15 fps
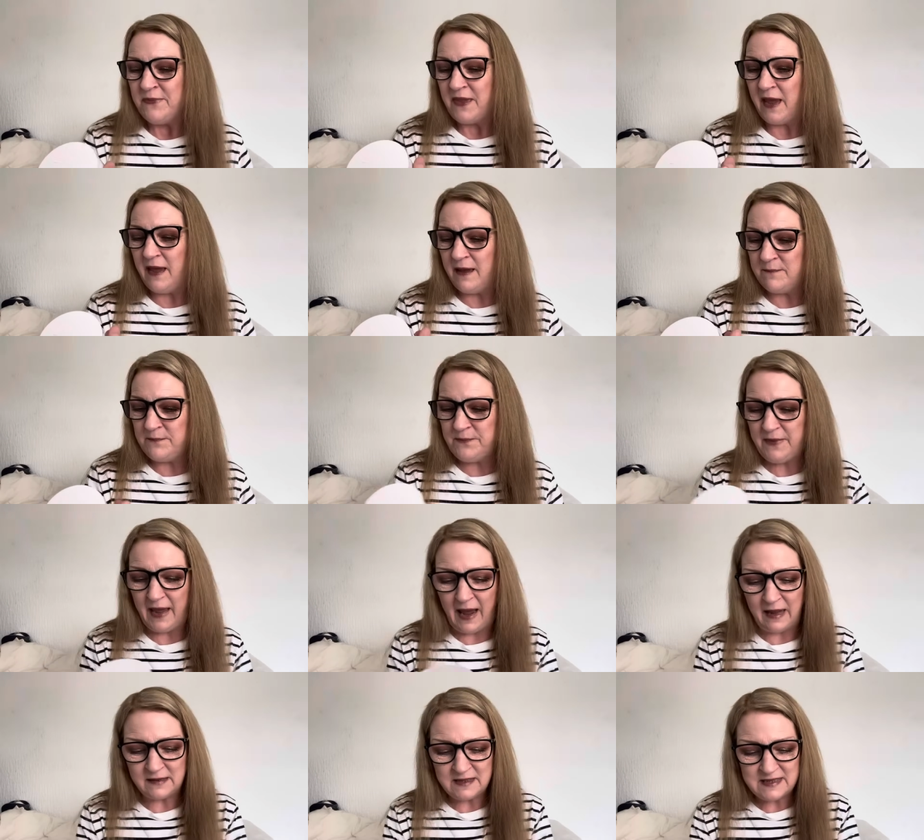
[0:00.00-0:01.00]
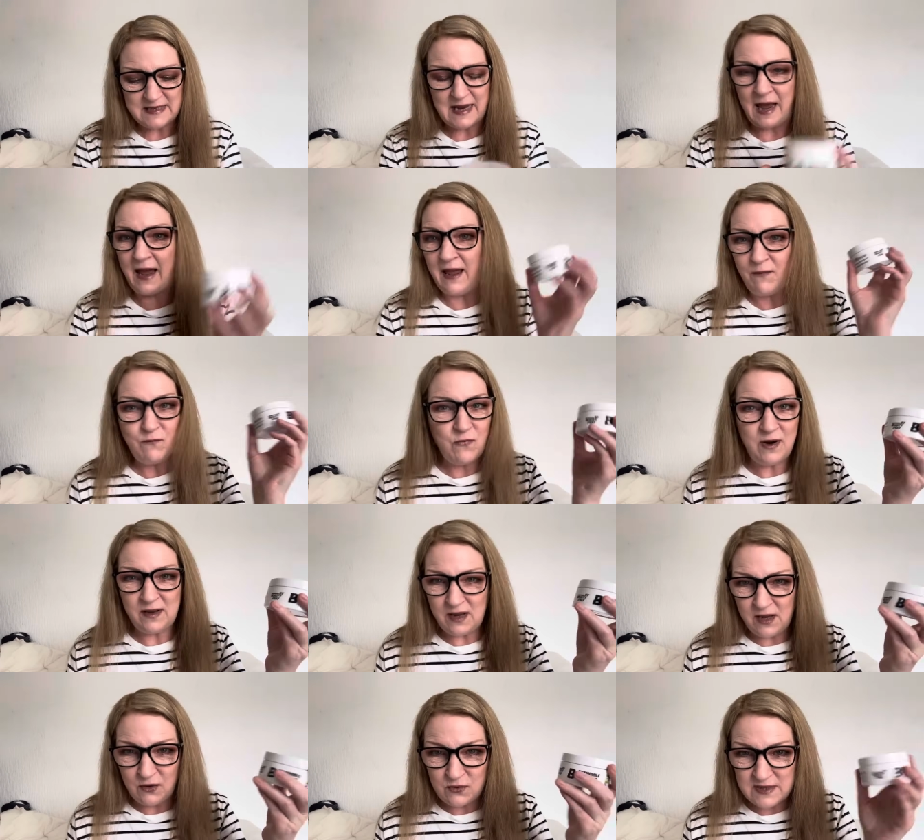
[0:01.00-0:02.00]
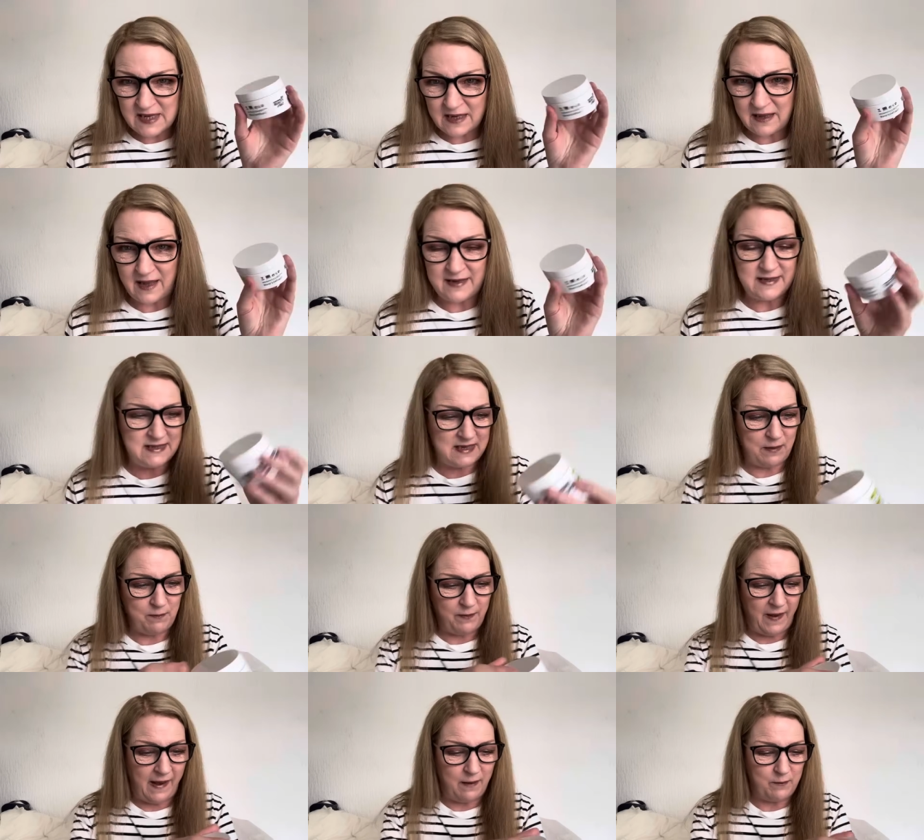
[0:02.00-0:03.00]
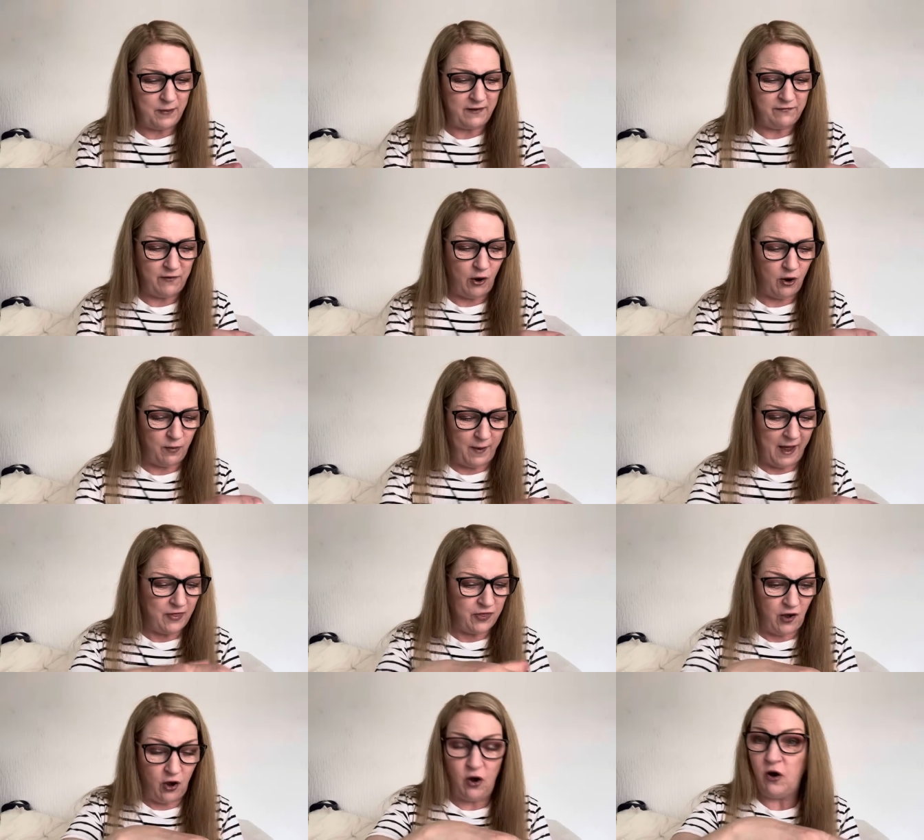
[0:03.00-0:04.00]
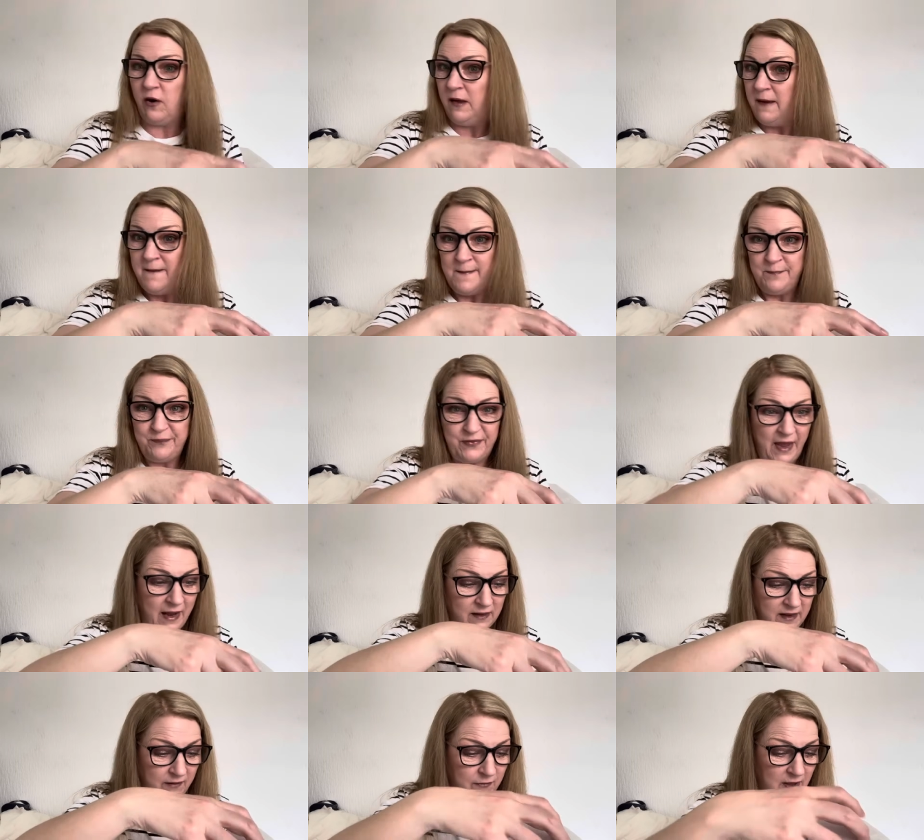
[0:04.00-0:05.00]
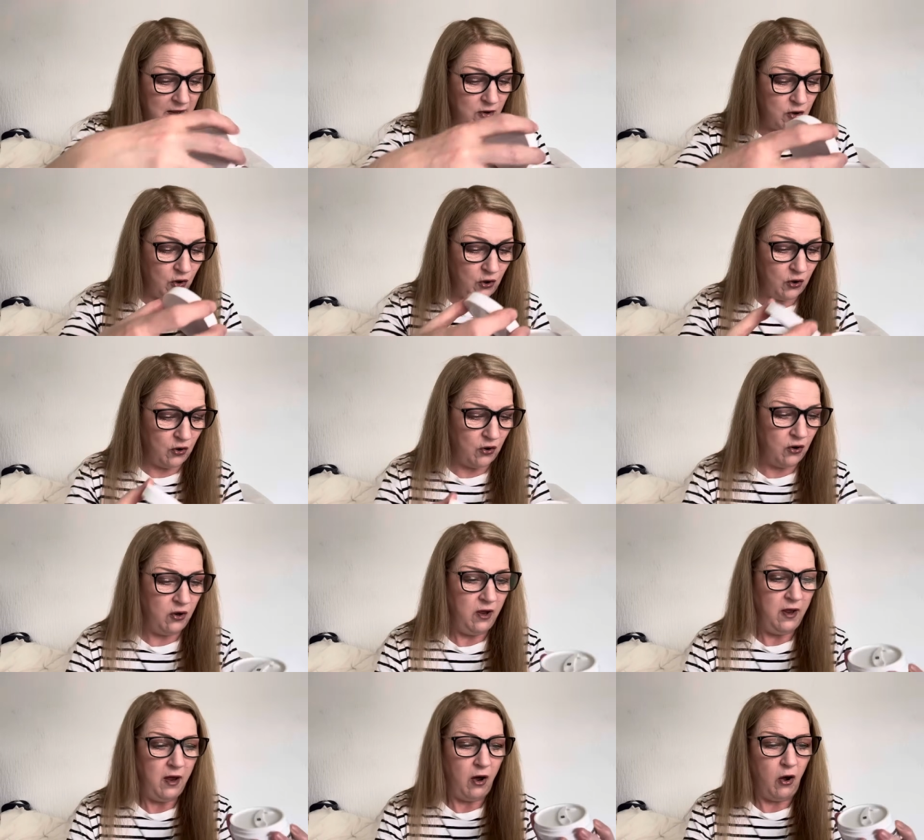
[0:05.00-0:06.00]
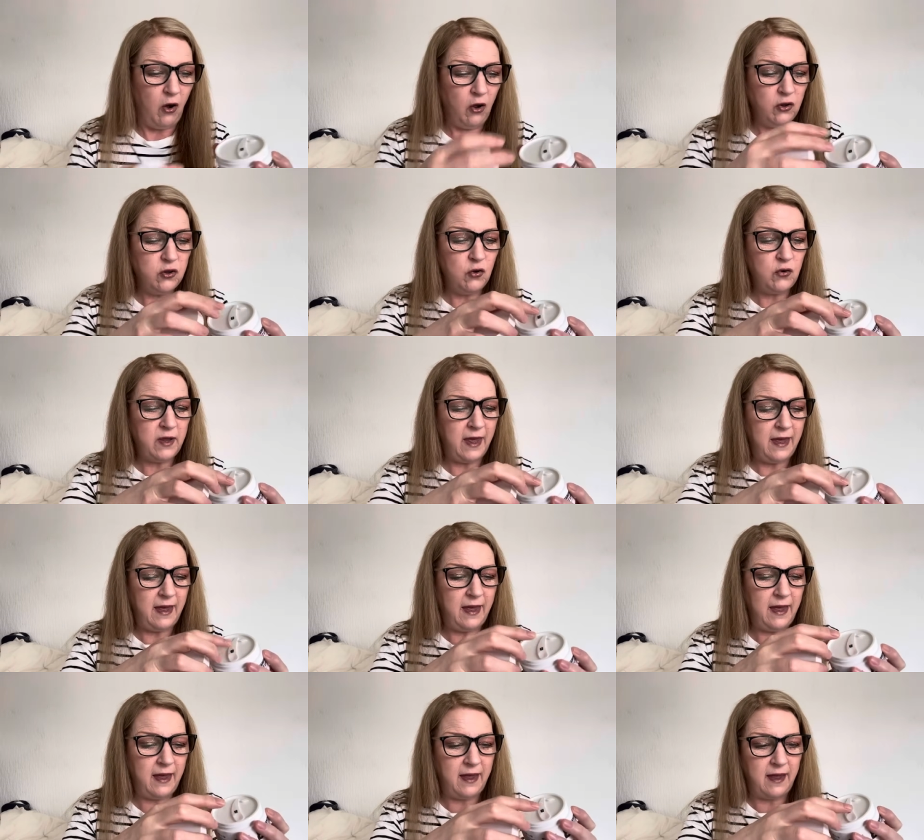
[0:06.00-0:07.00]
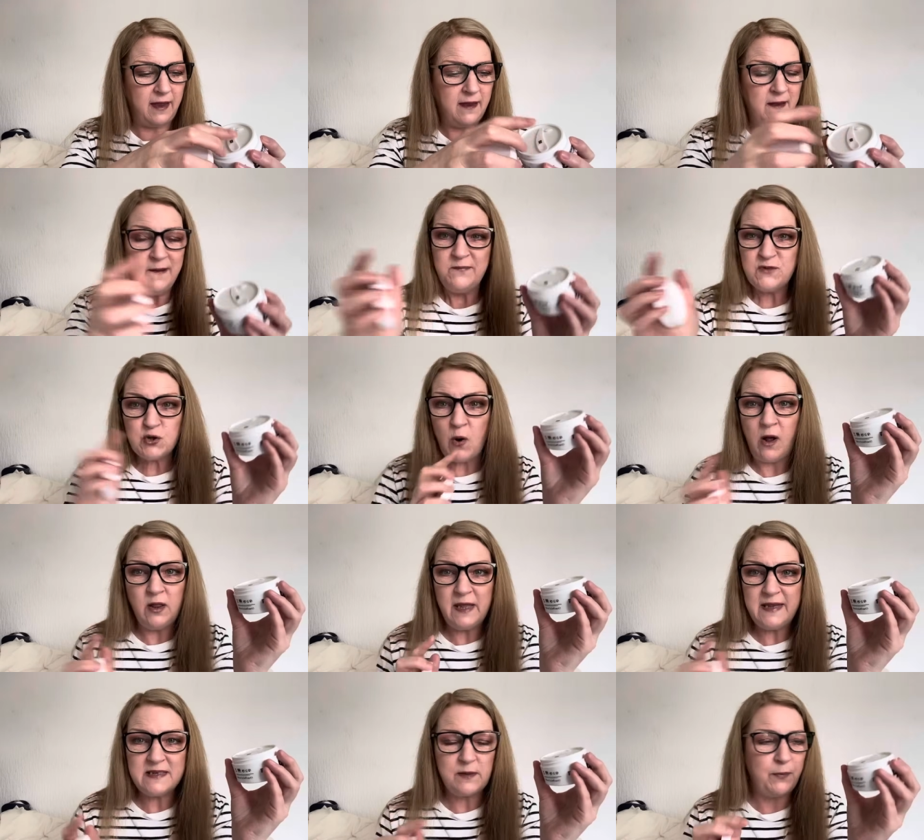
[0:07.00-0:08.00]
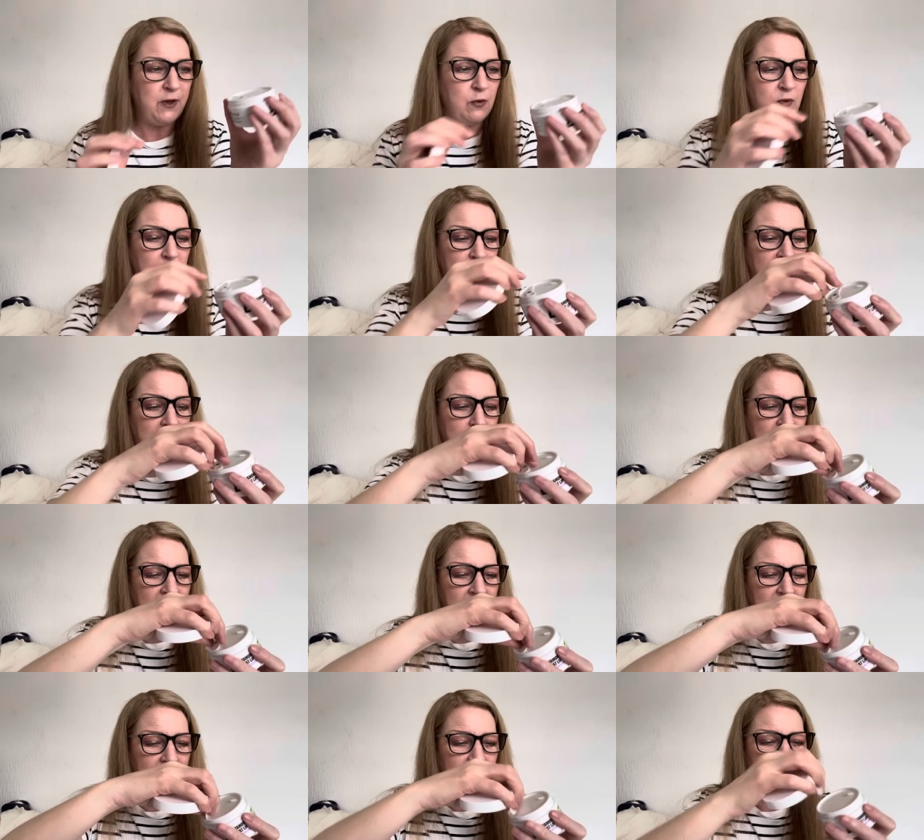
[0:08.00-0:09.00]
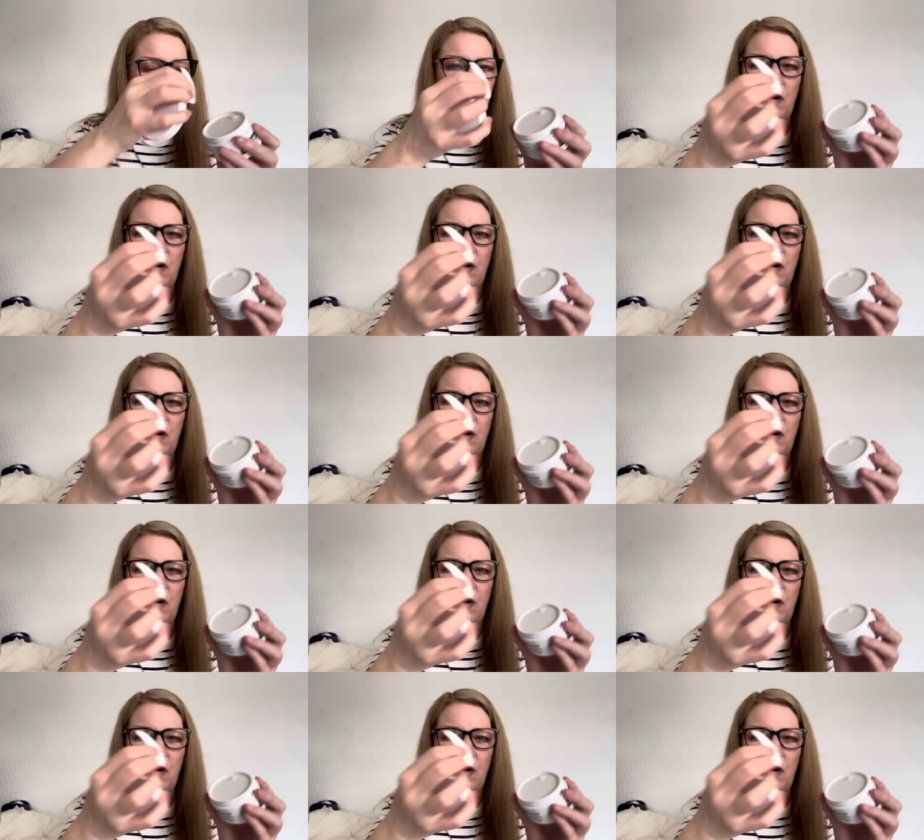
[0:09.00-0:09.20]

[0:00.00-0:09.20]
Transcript: Um, and I haven't really used a cleansing balm before, but I thought I'll give it a go. Oh, look at it. So all these are Beauty Bay make, their